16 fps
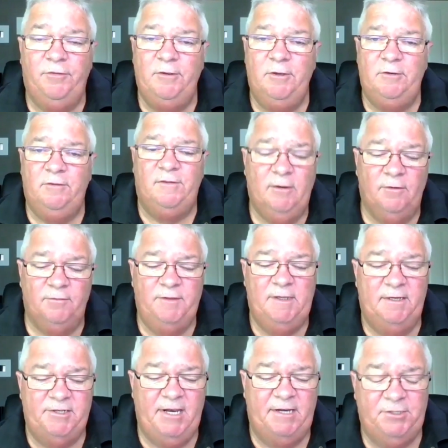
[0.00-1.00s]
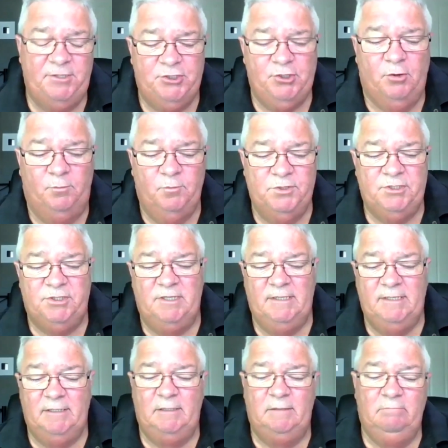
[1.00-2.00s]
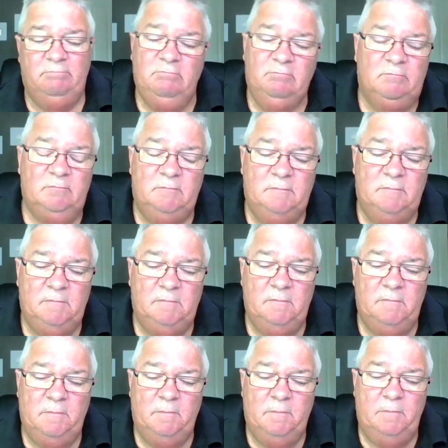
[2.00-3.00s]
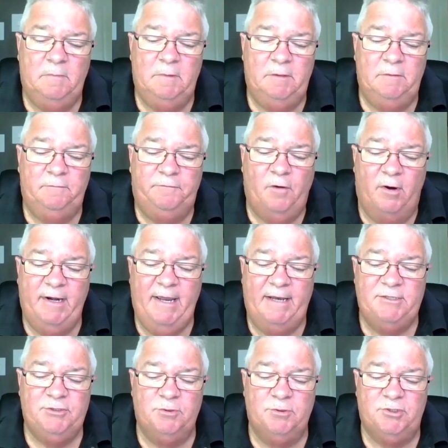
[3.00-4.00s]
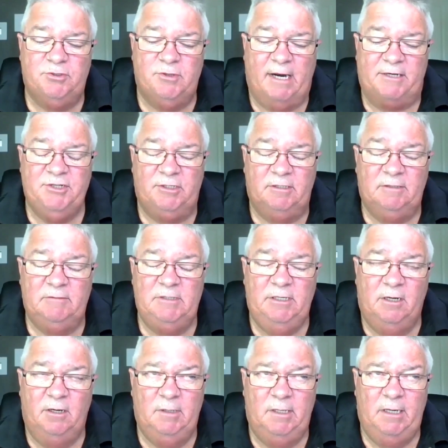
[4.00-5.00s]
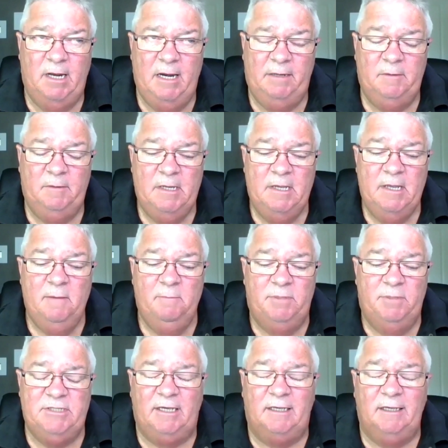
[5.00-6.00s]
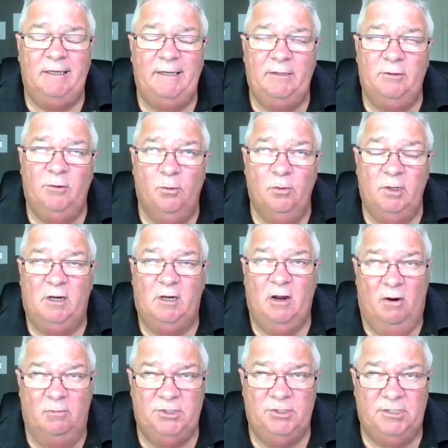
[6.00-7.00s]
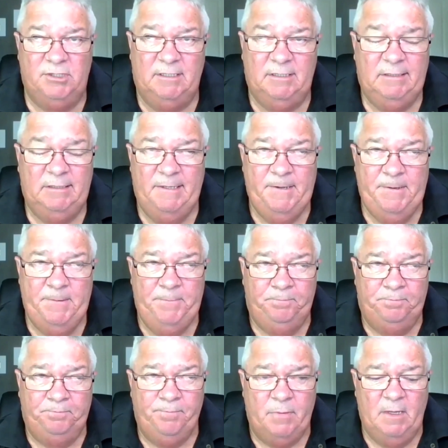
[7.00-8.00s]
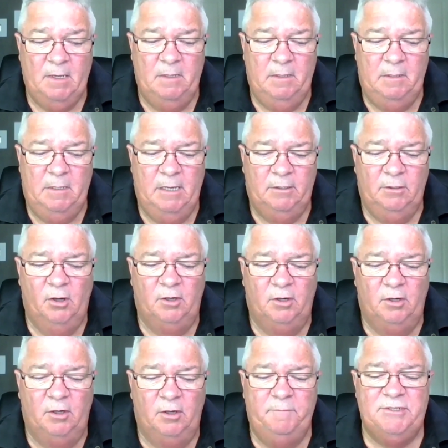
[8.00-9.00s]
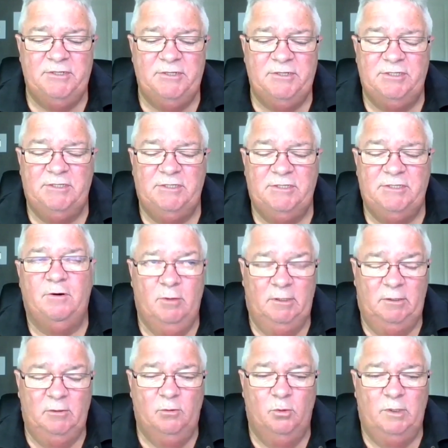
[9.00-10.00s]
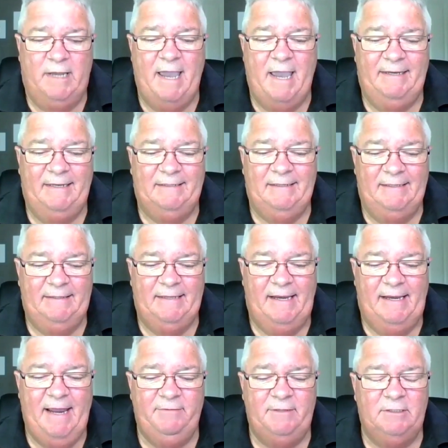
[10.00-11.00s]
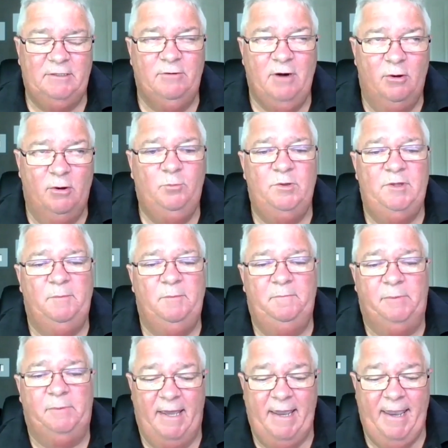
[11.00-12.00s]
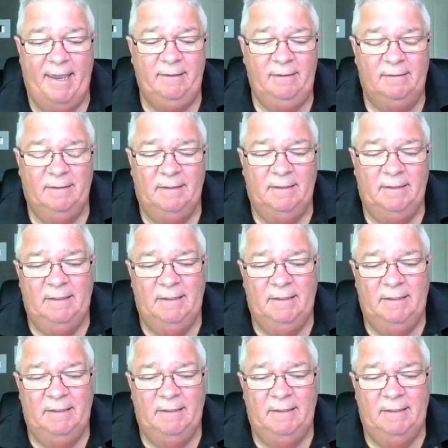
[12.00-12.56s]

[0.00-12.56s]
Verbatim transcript: the third thing on the agenda, John, was the financial structure, you know, and particularly in horticulture, a lot of businesses have grown organically. They haven't grown with a plan.